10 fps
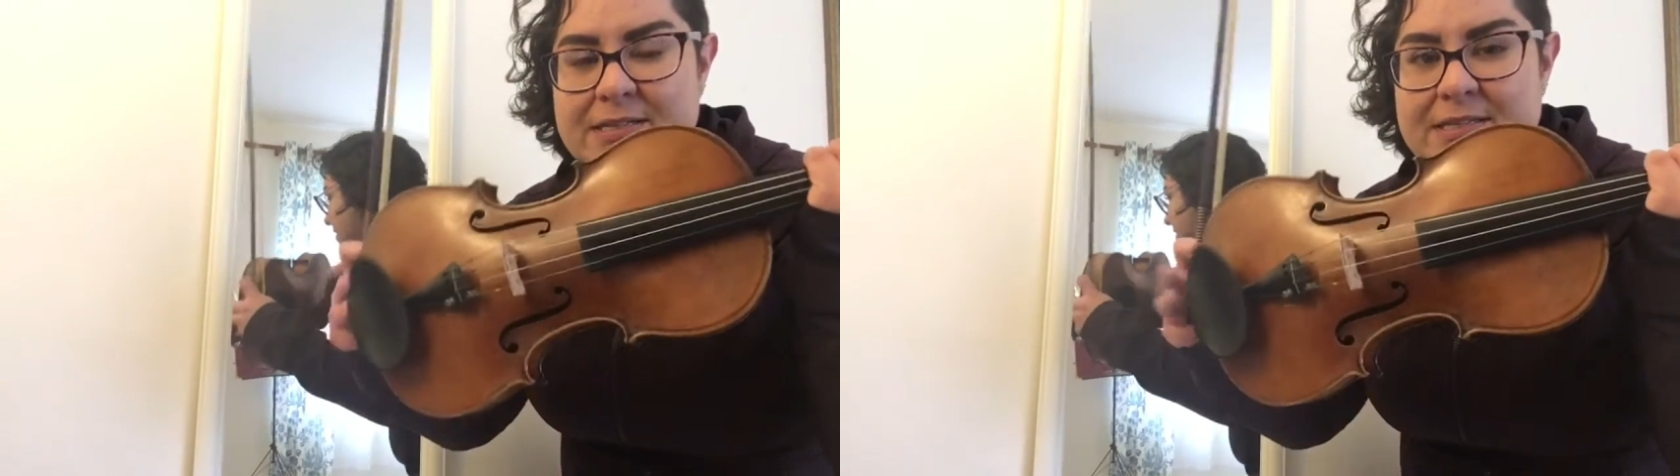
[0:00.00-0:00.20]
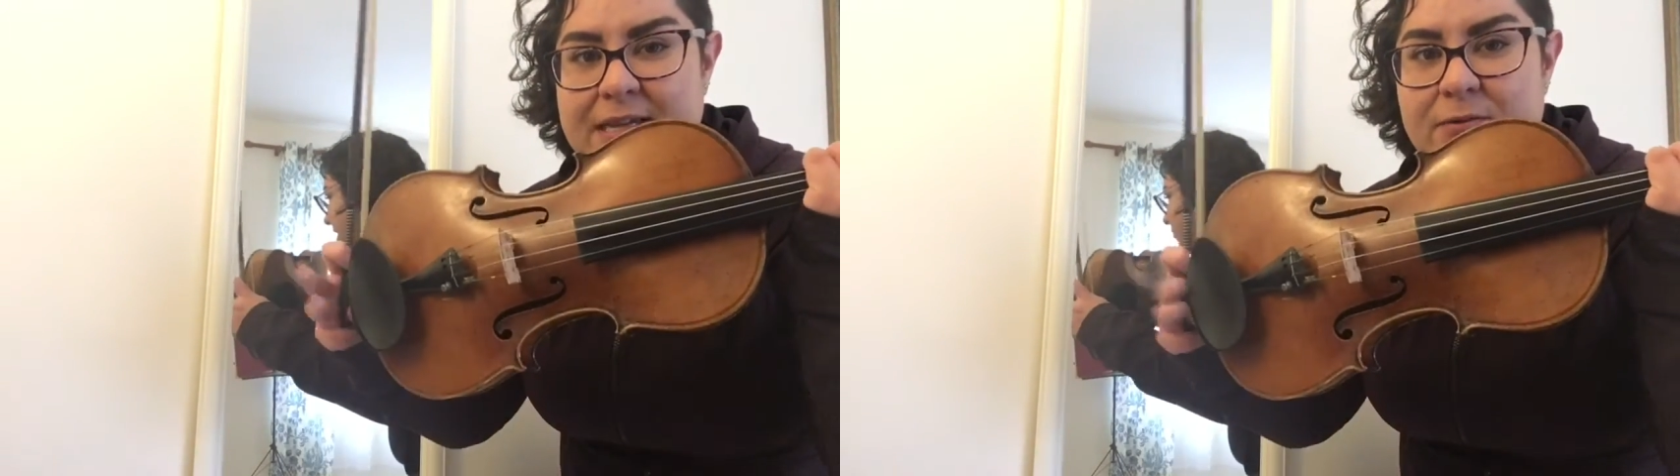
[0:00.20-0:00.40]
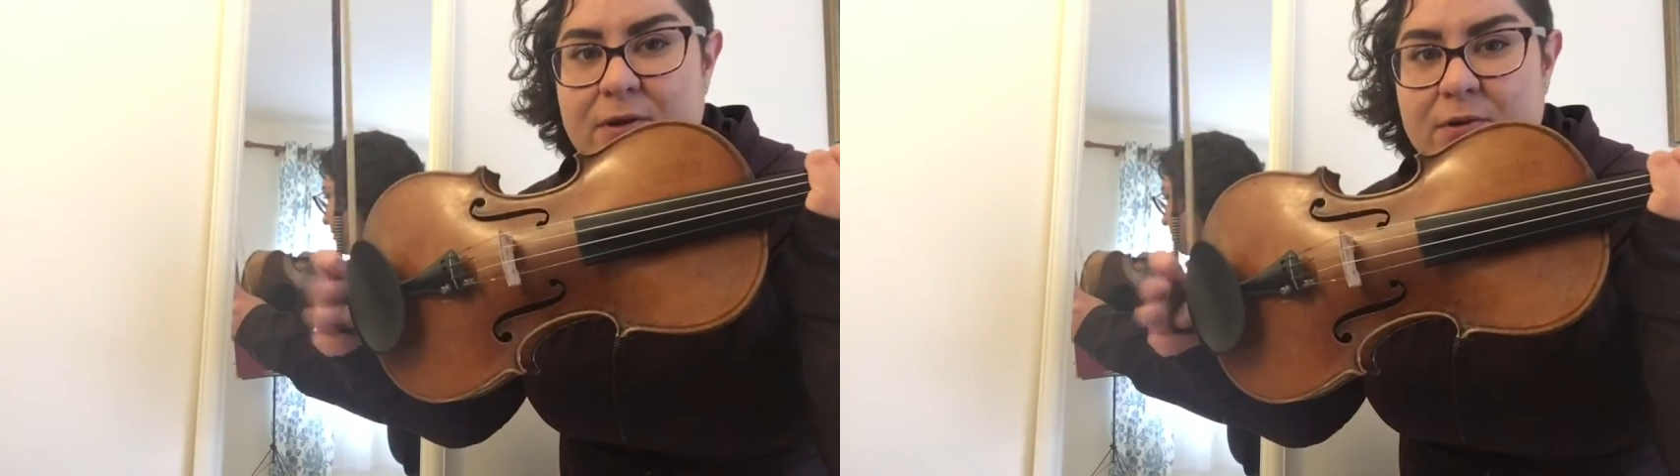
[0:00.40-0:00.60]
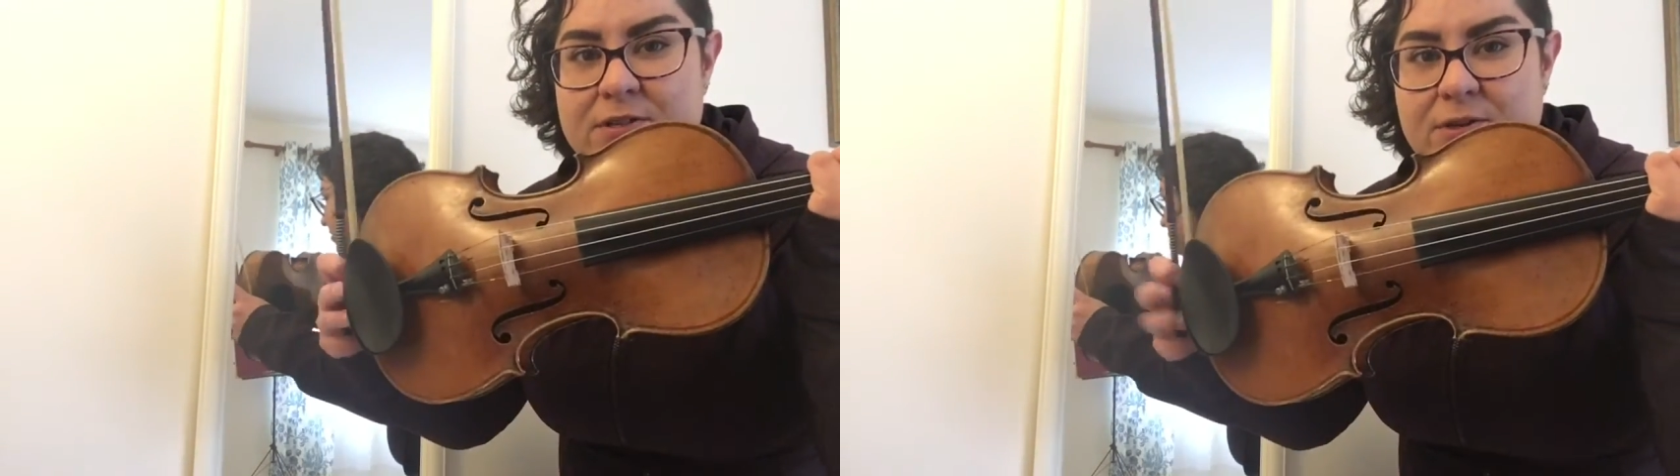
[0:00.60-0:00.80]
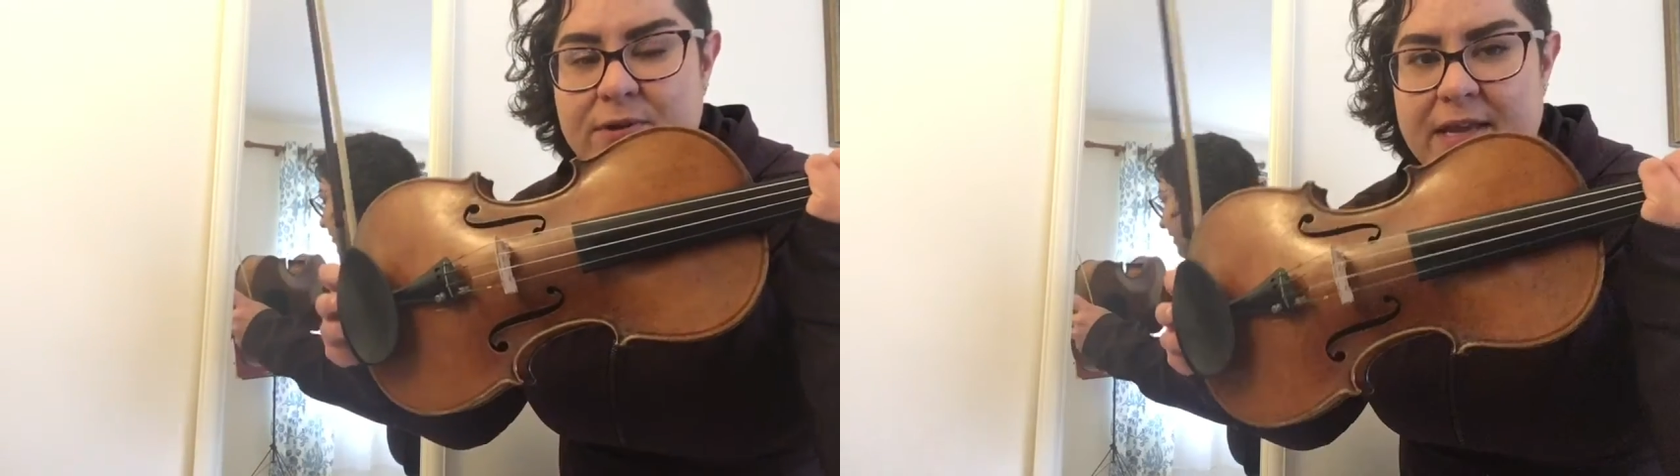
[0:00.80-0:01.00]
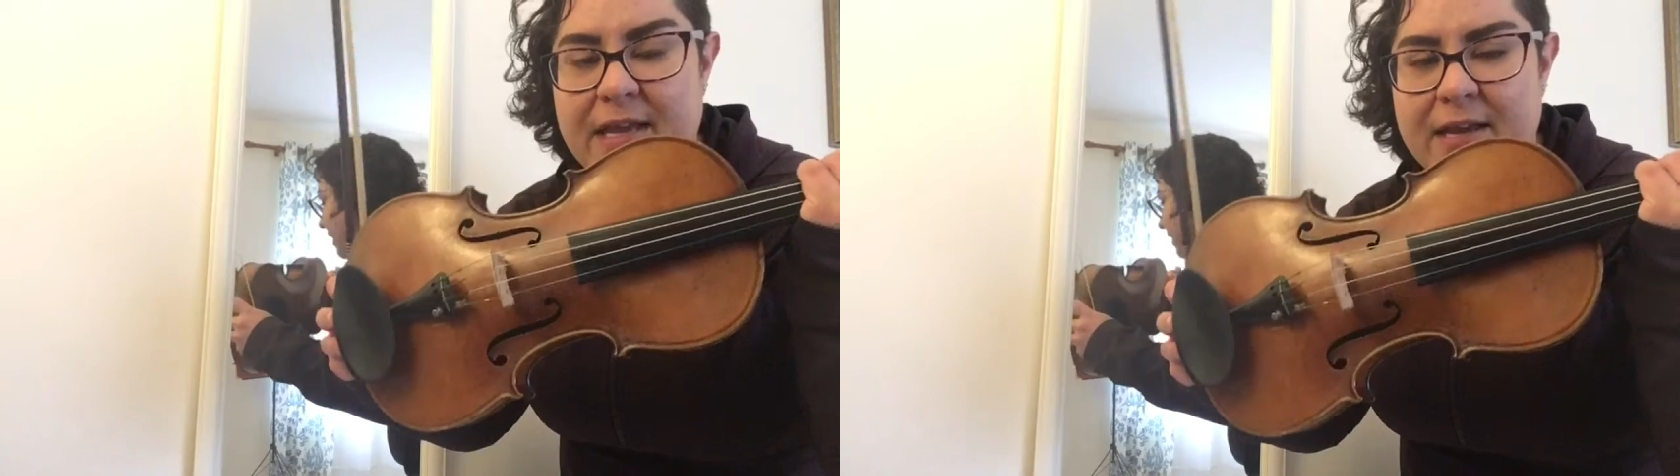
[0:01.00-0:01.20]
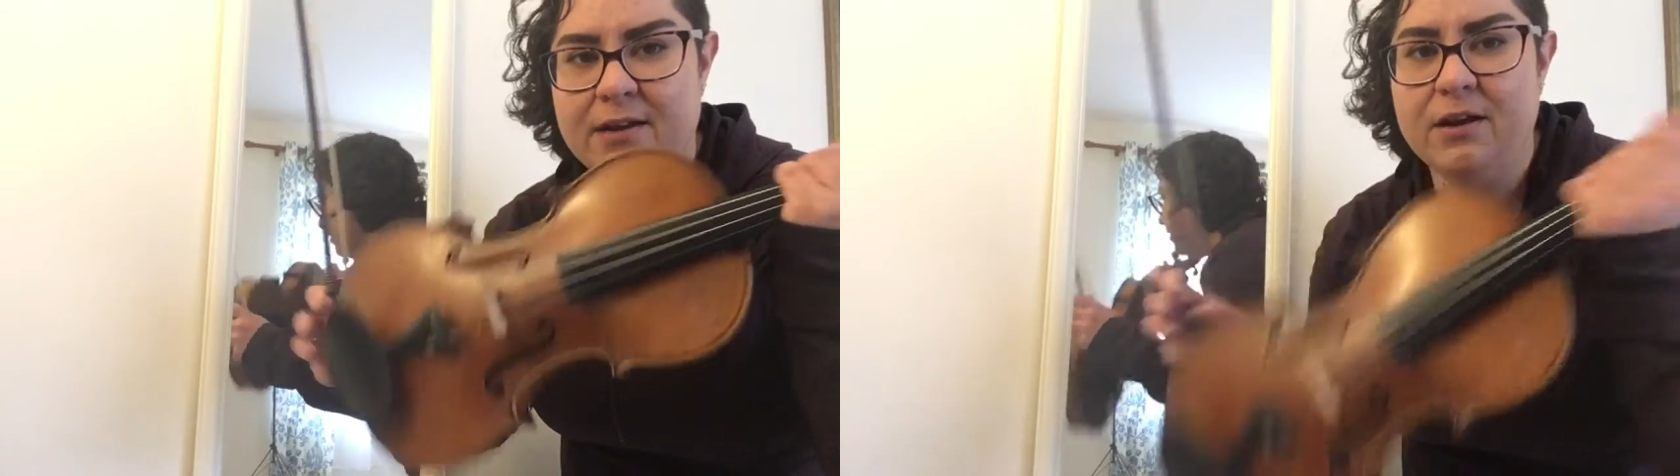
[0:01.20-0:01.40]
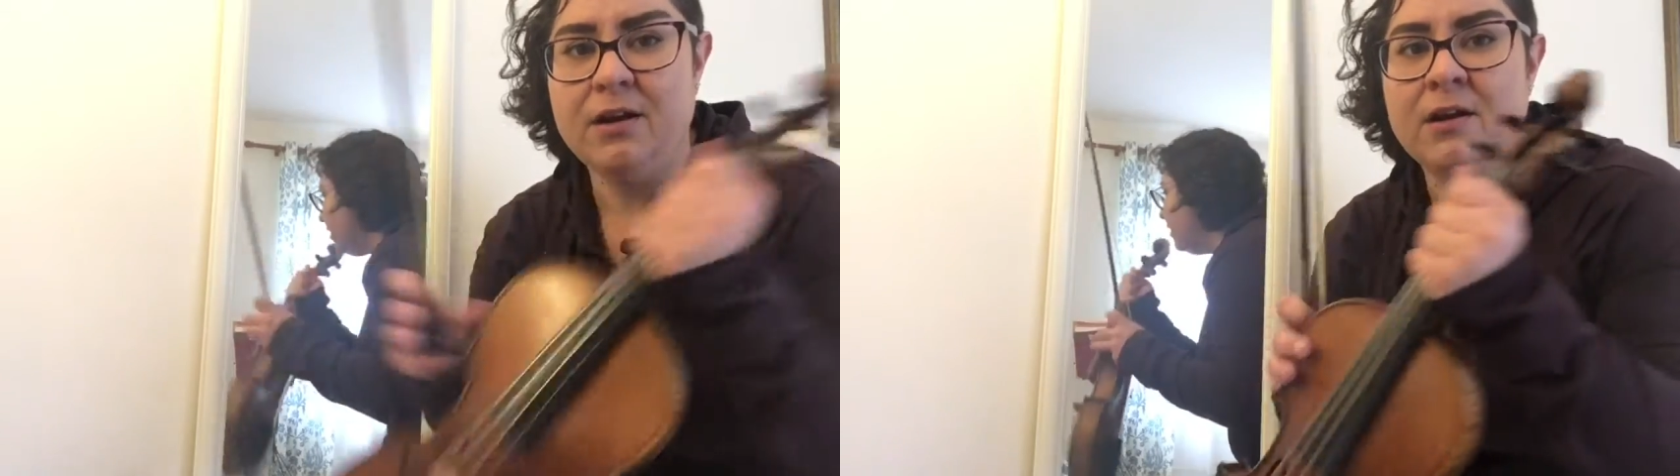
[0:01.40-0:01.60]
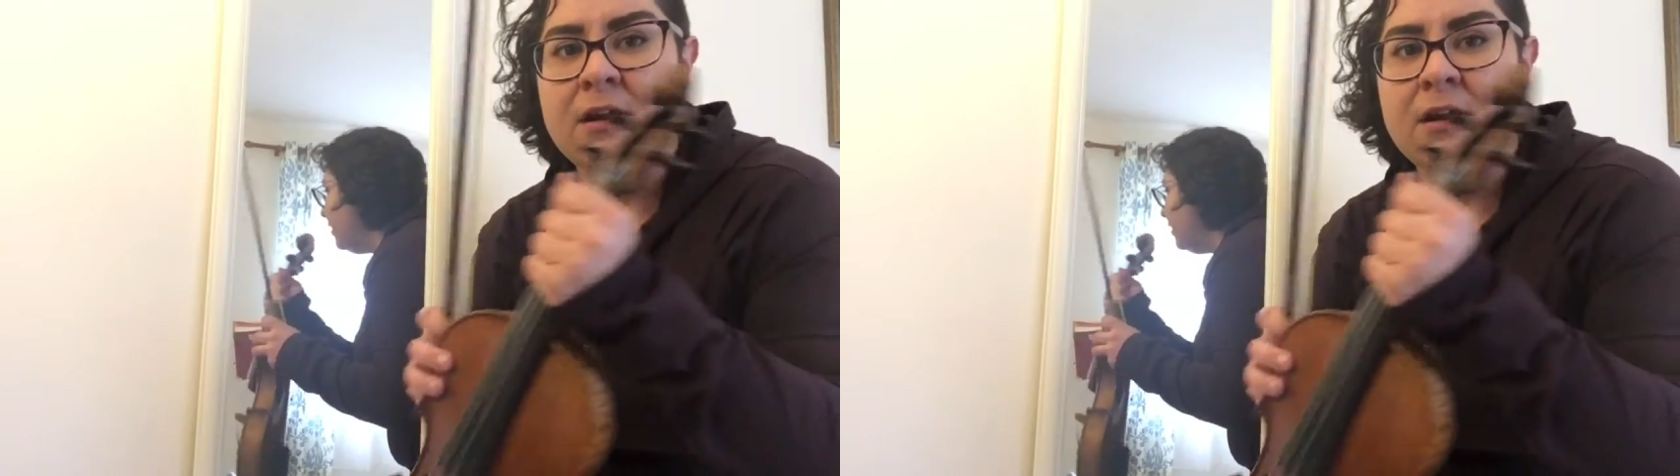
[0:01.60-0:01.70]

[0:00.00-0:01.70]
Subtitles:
see what we're doing here